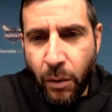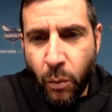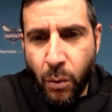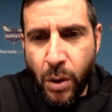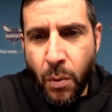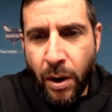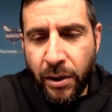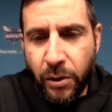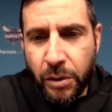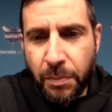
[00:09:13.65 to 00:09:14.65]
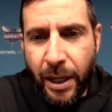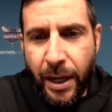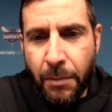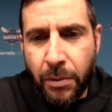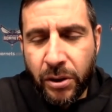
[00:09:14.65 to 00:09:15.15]
And what we want to do is
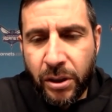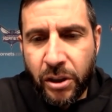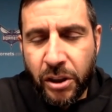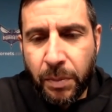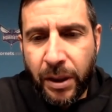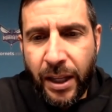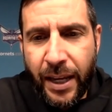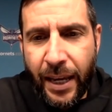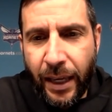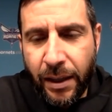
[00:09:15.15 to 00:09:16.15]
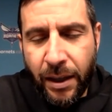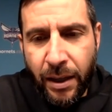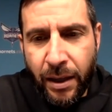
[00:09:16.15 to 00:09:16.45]
be able to just play